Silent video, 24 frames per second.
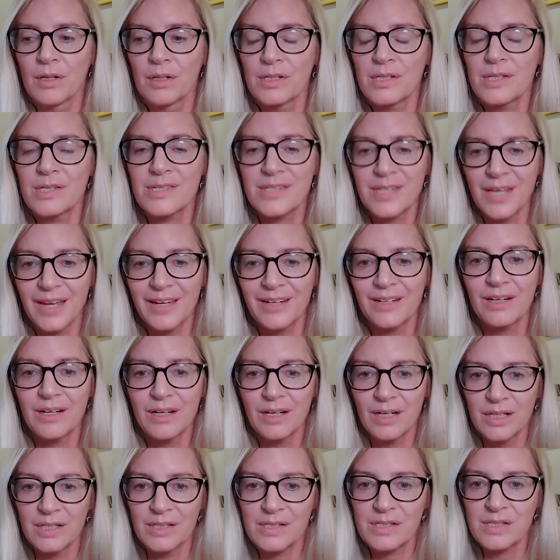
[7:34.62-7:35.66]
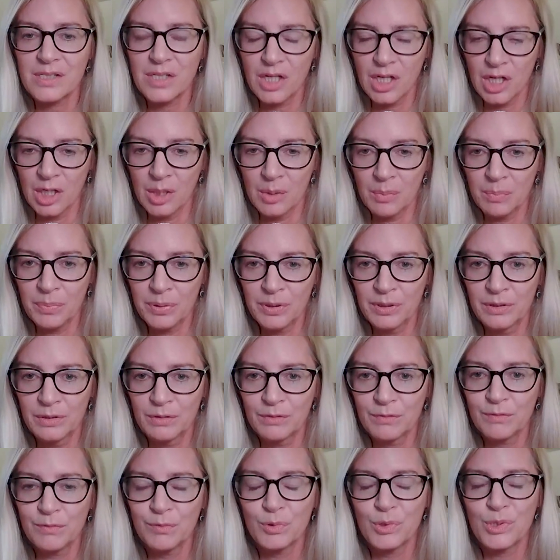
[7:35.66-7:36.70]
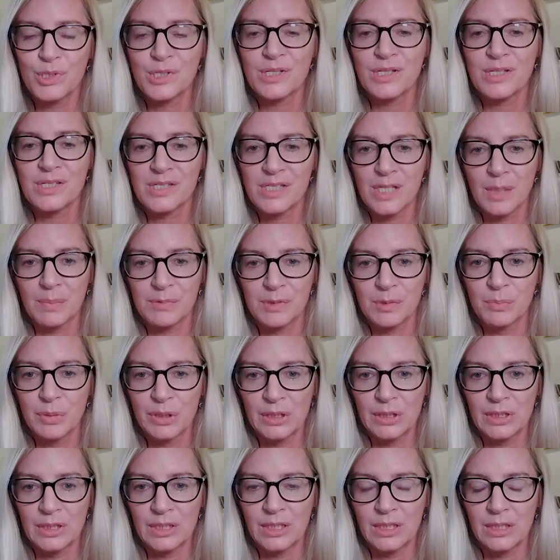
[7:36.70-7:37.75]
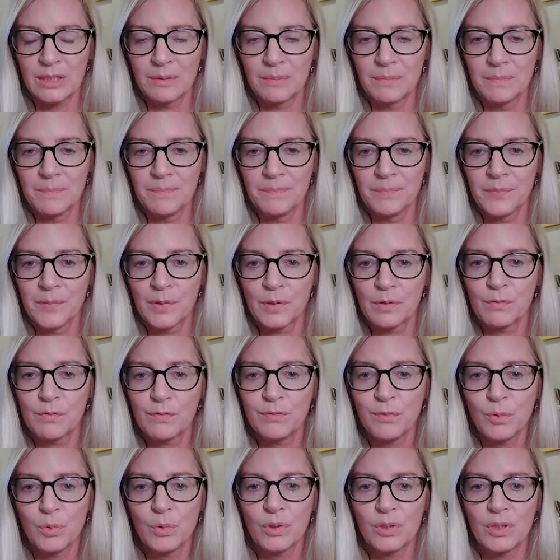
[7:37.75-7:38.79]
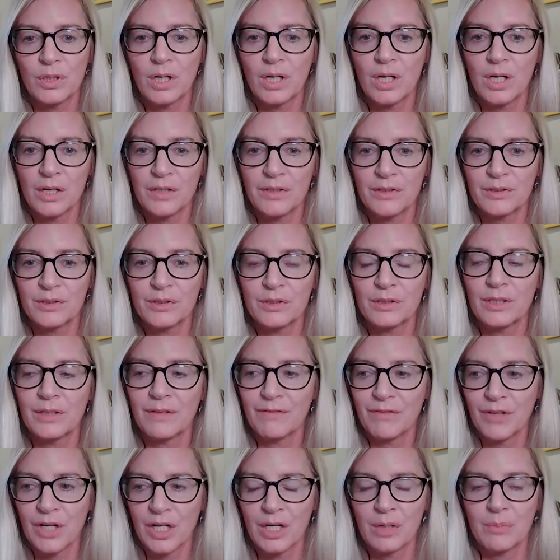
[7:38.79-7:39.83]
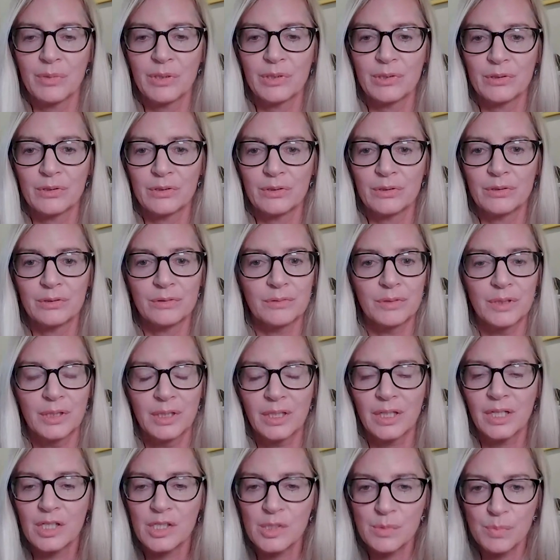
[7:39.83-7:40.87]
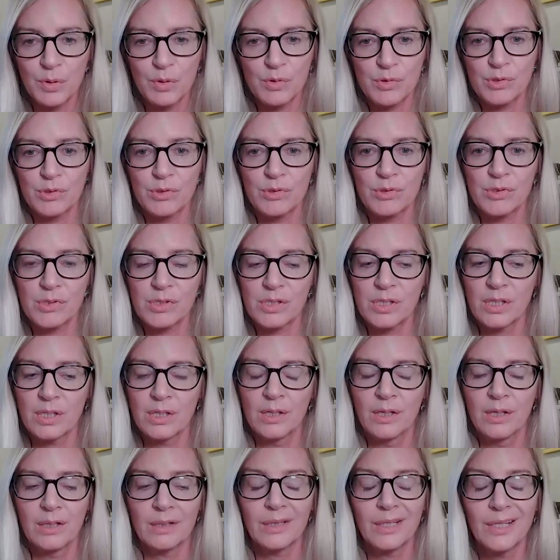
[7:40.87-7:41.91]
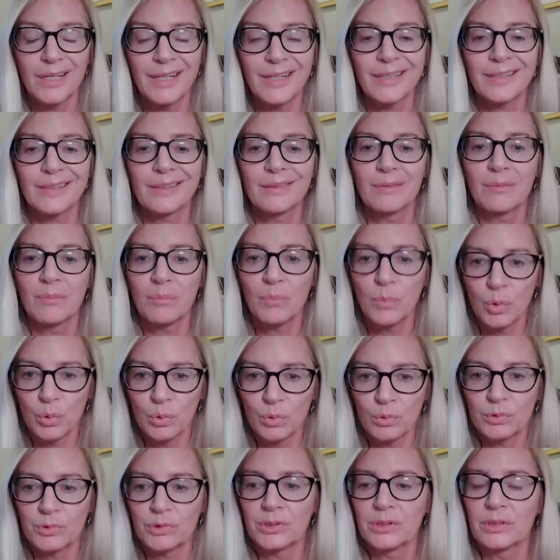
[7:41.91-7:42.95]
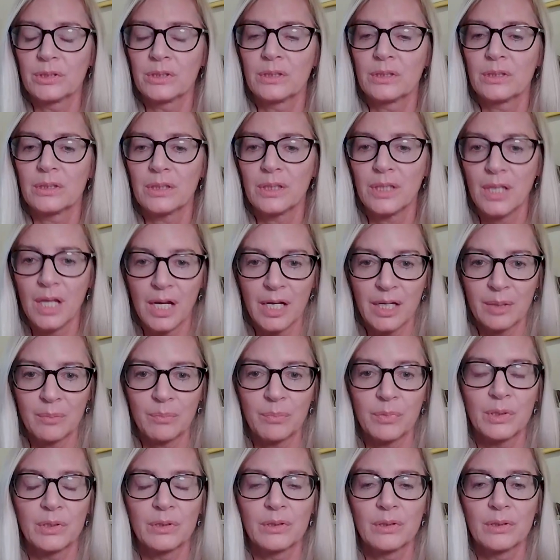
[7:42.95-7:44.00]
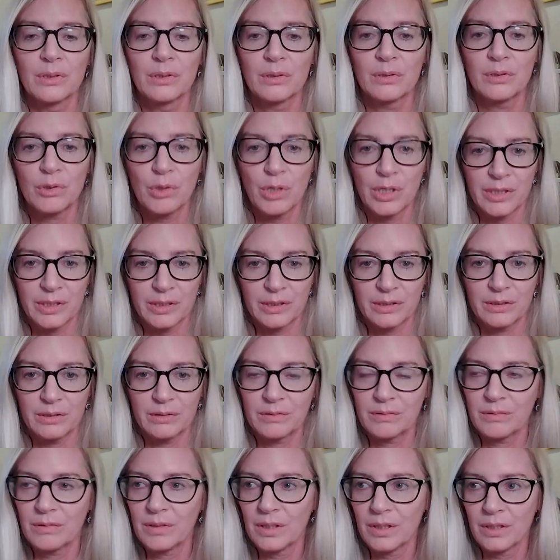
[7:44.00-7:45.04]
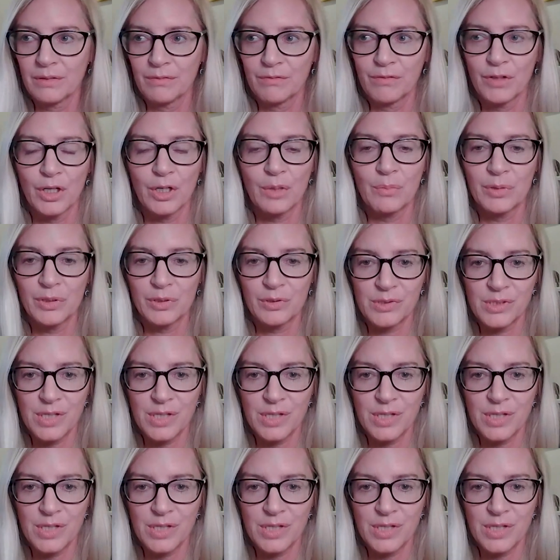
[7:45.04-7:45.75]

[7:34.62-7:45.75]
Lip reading: set us up for susceptibility for other environmental exposures like mold, Lyme, chronic environmental